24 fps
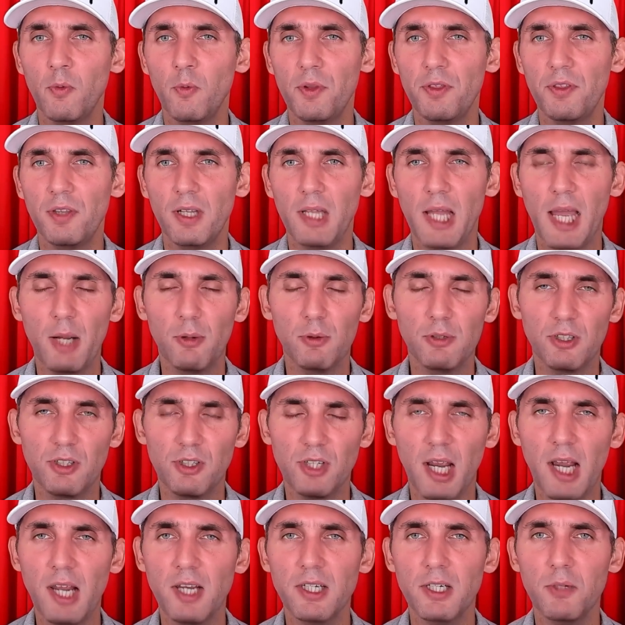with the language
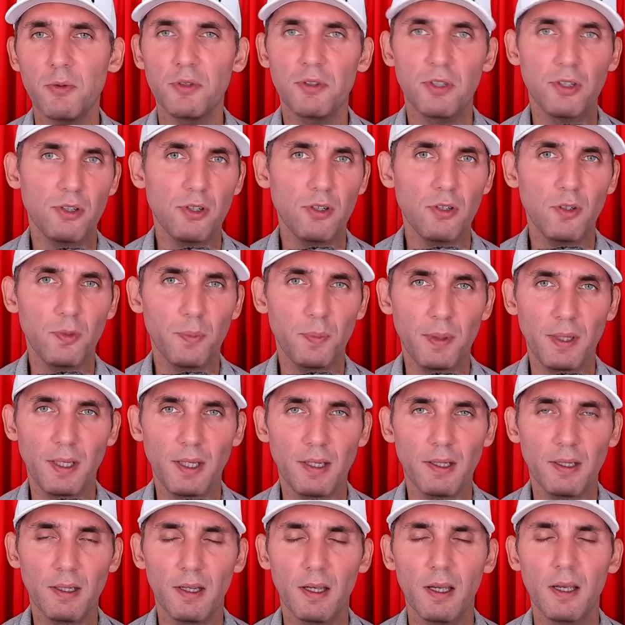changing, with the Jews
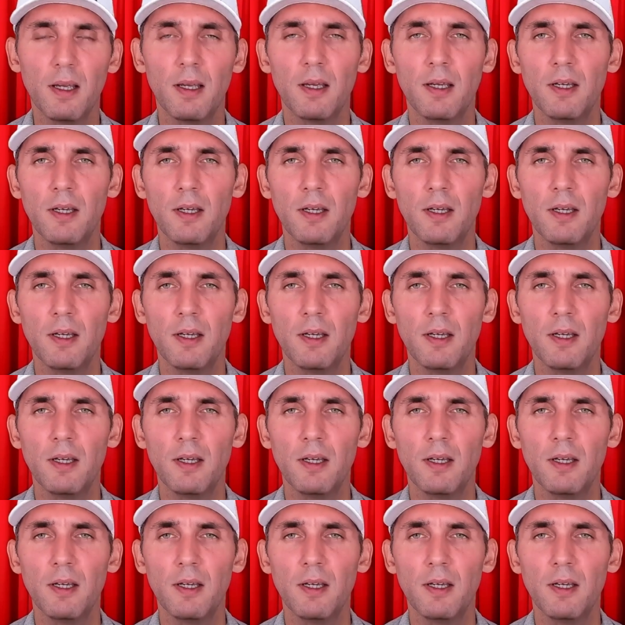being